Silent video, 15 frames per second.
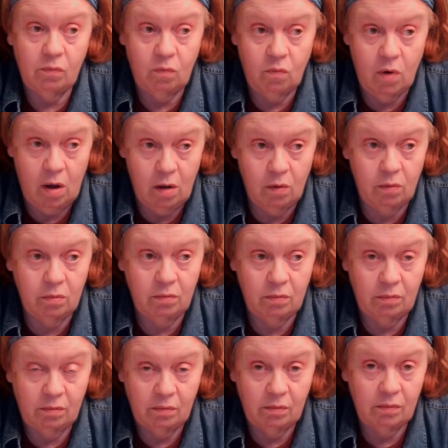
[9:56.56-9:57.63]
Well,
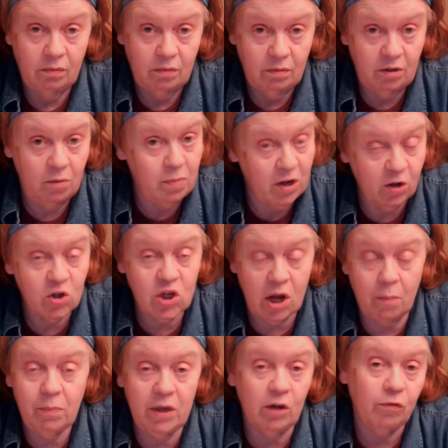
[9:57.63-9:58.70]
you better
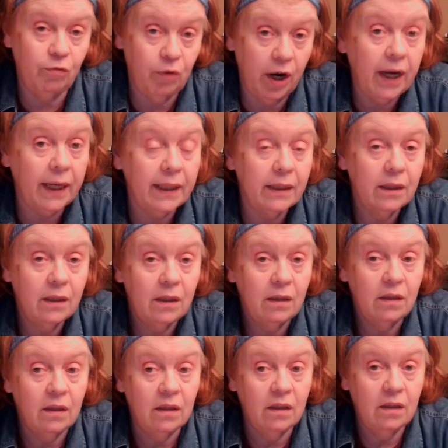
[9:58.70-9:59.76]
stop being afraid
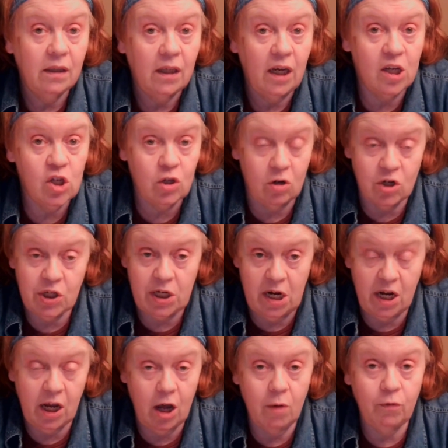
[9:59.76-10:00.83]
and start
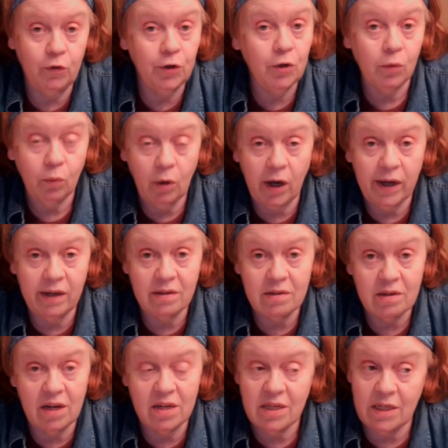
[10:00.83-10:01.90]
standing up for your
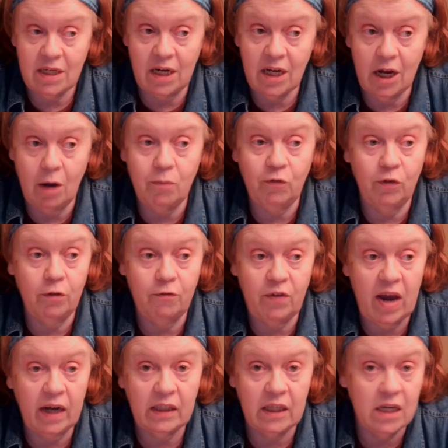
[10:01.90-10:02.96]
rights and standing up for the
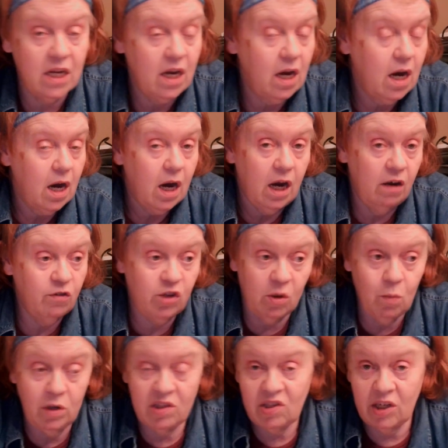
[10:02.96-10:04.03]
fact that if
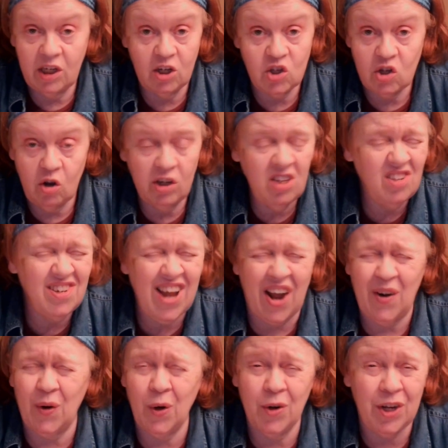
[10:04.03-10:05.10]
someone's singing a song, it's not
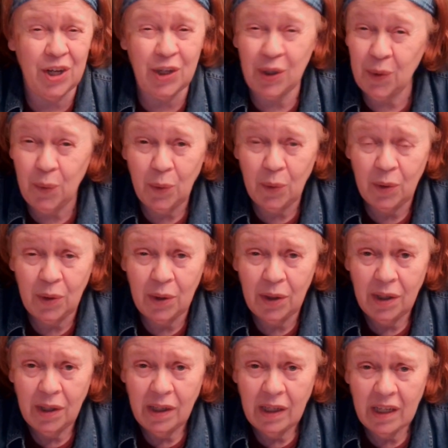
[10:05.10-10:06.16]
hurting you.
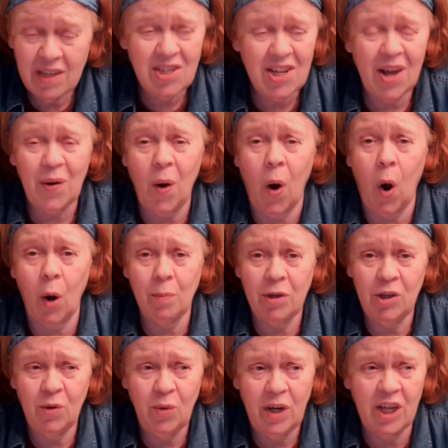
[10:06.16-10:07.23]
It's not
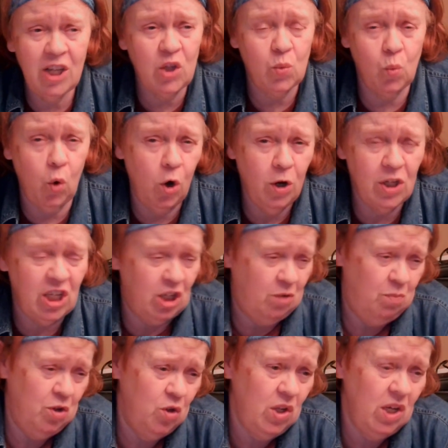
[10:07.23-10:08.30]
harming you. It's words.
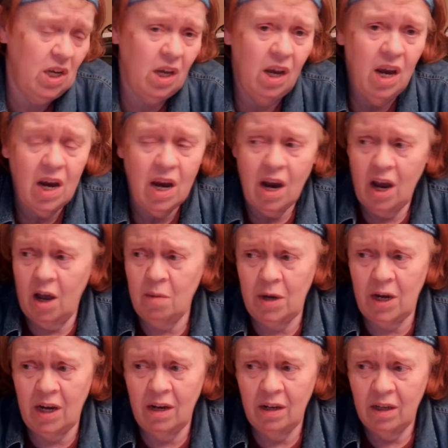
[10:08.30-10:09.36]
It's music. I
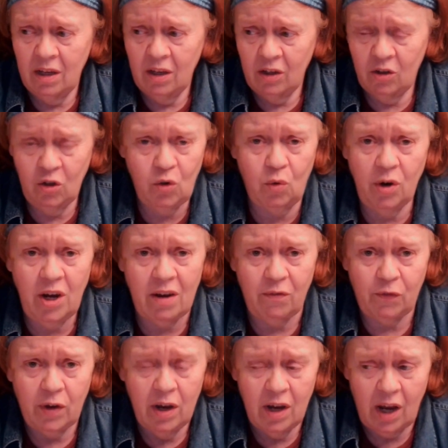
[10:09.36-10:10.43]
mean, good
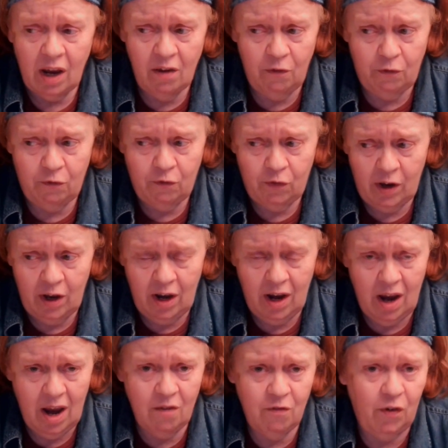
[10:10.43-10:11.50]
grief. If
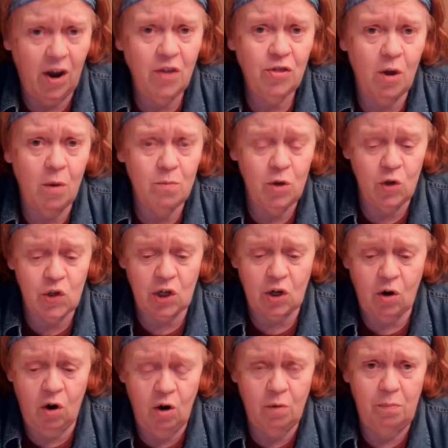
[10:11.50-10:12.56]
I thought music
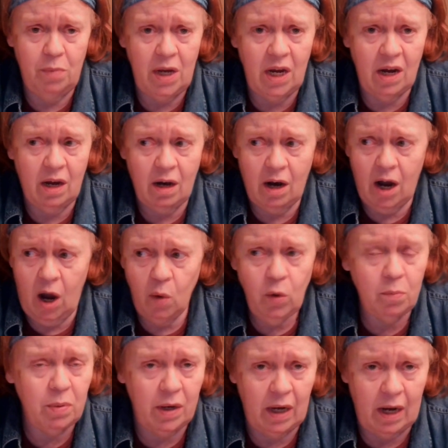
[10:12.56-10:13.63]
hurt me, I
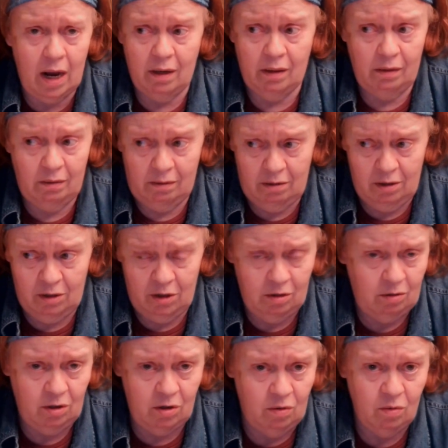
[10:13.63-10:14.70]
would be out.
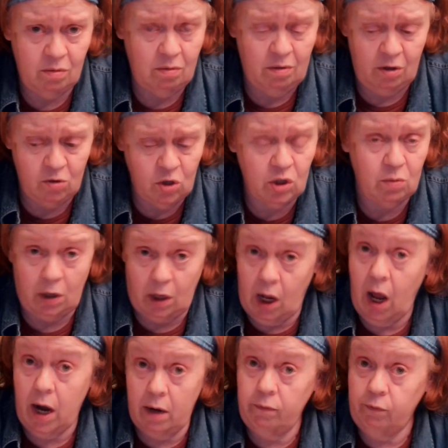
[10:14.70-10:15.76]
You know, there's a
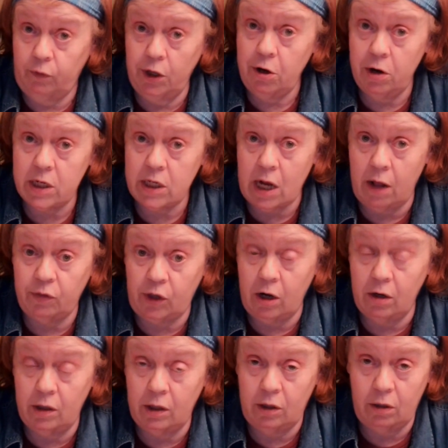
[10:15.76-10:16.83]
lot of lyrics out
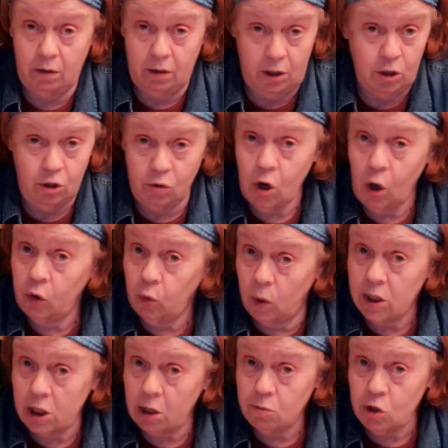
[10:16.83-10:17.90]
there that, and you know the
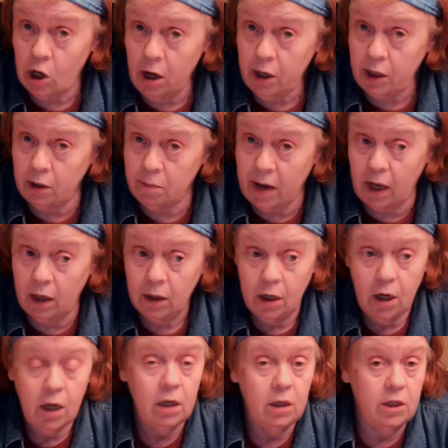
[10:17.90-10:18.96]
ones I'm talking about,
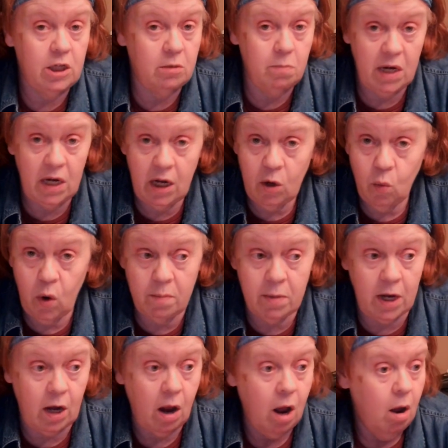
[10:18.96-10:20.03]
demeaning
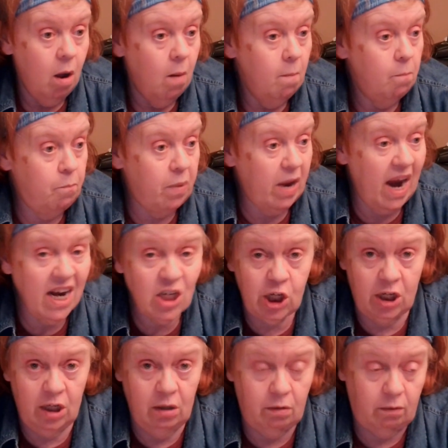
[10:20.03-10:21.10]
women,
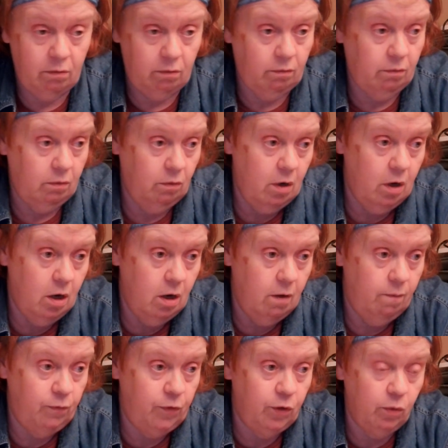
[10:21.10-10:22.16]
bashing
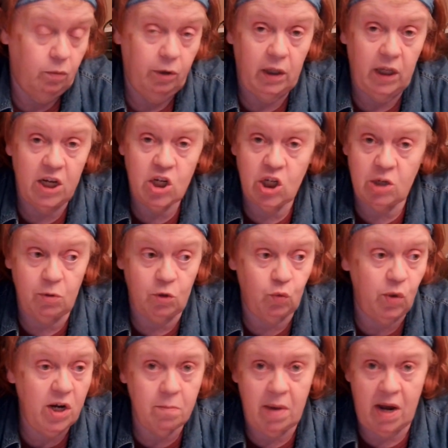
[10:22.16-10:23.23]
the relationship
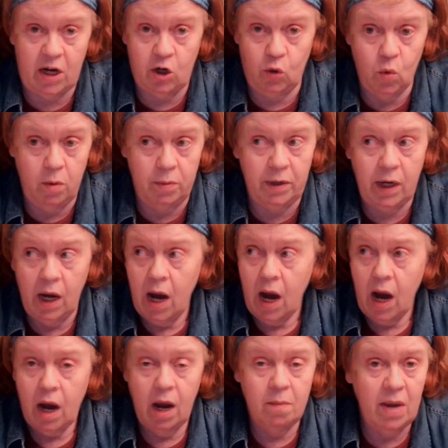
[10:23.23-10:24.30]
between a man and a woman,
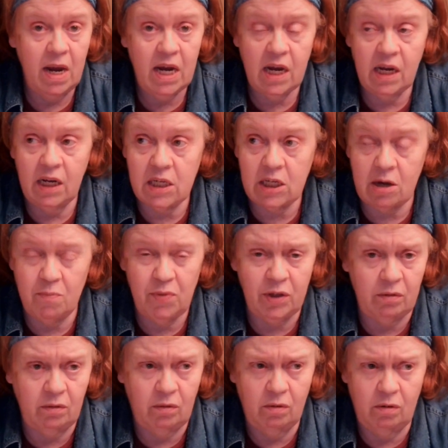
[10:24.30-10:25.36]
and making it
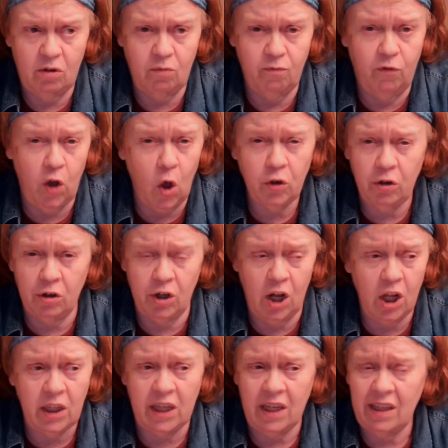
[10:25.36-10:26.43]
something vulgar and
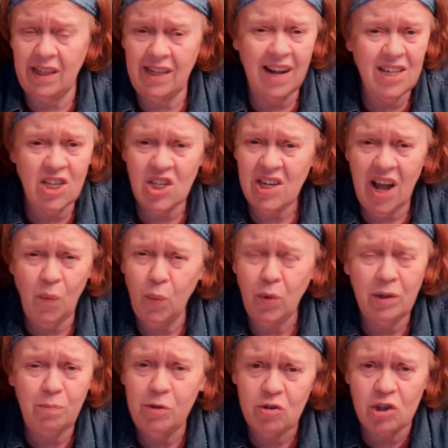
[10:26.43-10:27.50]
ugly. That's not
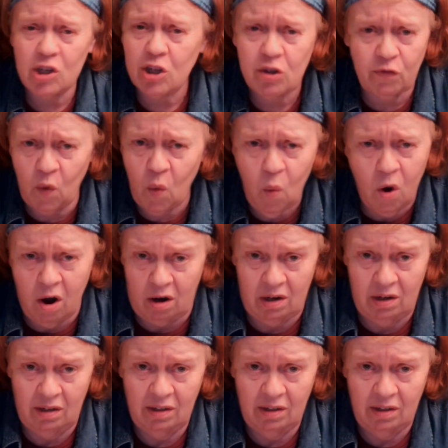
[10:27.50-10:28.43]
what music's for.